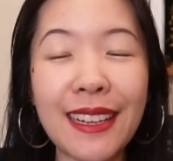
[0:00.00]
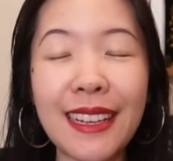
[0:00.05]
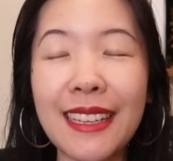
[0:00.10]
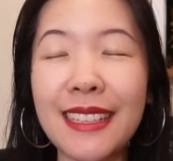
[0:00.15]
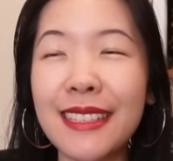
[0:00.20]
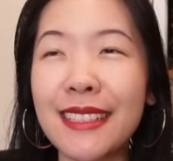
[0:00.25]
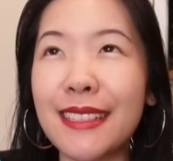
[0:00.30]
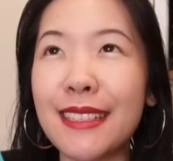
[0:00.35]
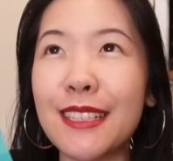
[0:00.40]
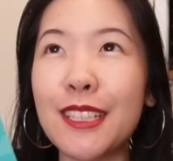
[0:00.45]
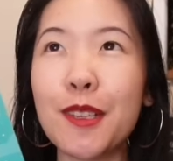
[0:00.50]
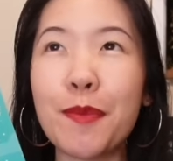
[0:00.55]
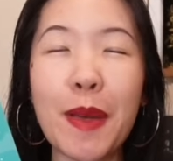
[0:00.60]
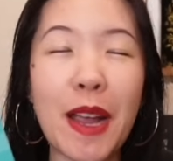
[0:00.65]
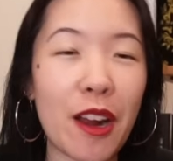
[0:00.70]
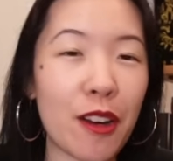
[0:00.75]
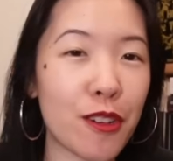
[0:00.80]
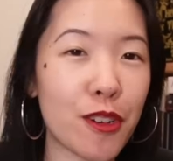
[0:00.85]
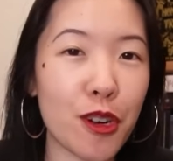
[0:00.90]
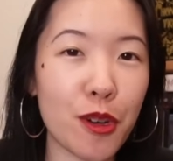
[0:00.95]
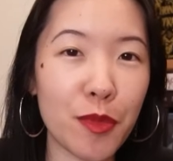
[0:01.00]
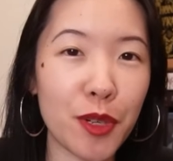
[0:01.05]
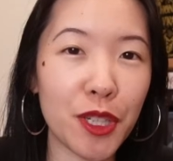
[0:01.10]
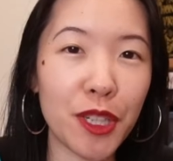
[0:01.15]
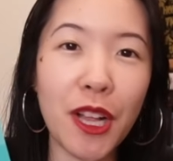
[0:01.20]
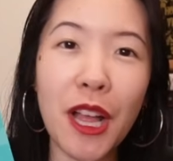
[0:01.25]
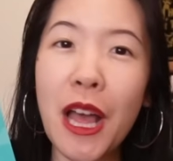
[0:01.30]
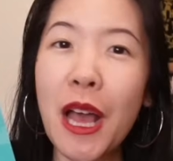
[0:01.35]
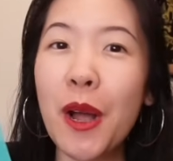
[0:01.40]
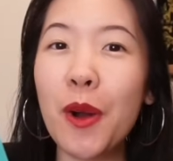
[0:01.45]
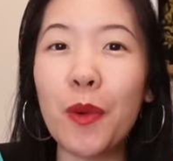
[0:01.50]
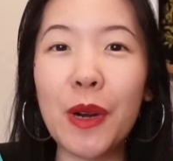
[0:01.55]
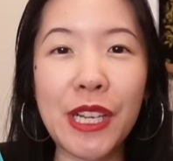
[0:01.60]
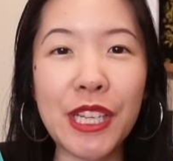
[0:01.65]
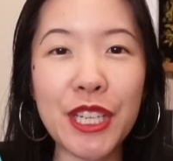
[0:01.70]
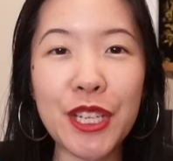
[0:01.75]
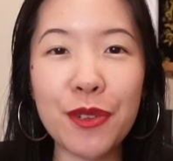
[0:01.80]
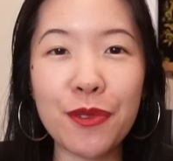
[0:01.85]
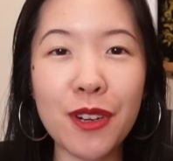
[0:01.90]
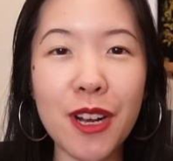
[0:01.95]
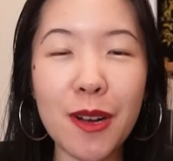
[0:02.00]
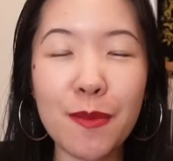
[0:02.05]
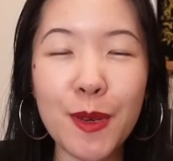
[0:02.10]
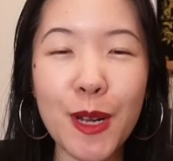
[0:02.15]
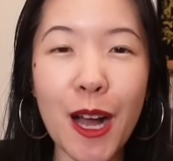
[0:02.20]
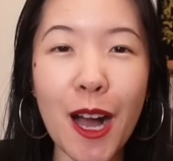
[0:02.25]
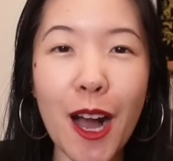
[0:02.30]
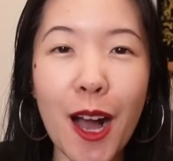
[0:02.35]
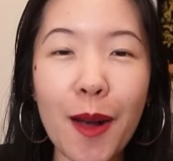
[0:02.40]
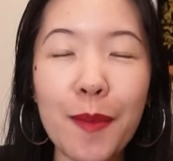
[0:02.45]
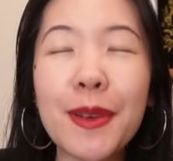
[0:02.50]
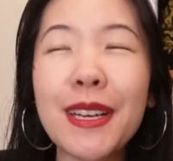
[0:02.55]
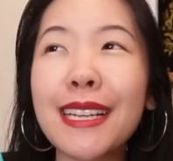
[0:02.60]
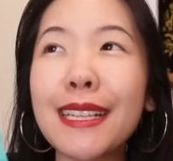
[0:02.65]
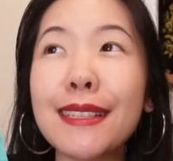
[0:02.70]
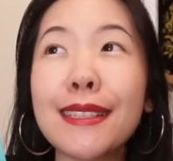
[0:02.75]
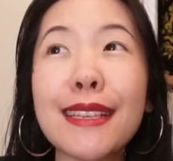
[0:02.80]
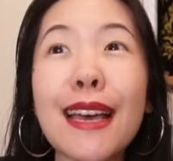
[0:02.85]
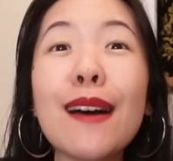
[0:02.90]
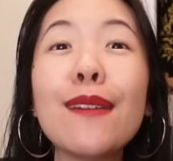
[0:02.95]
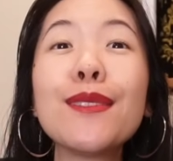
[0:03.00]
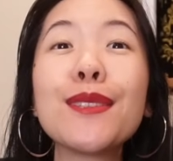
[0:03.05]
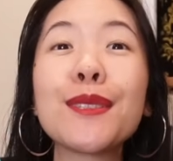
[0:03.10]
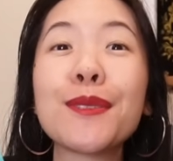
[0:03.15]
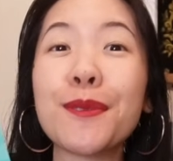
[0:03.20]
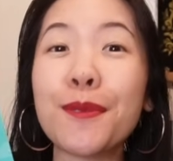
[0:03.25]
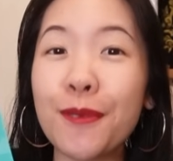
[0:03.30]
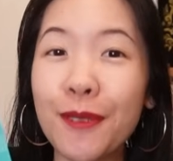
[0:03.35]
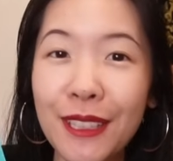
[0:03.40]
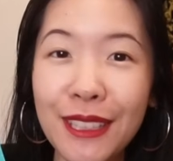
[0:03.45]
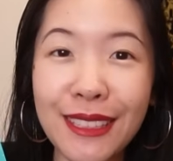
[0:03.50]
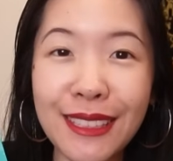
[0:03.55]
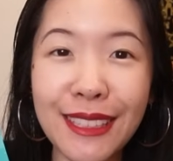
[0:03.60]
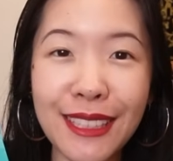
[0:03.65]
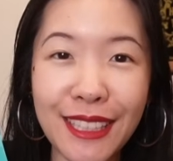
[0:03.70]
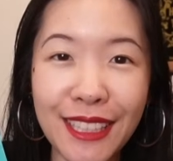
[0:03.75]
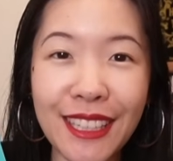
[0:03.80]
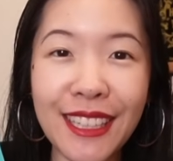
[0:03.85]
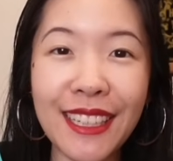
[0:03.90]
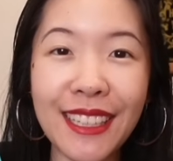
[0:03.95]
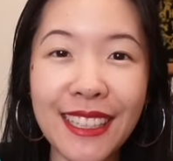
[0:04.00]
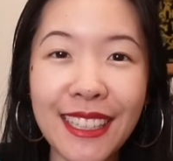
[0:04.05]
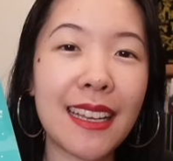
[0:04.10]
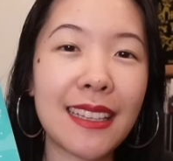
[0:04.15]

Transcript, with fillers: It's this paranormal witchy rom-com, and it sounds really good.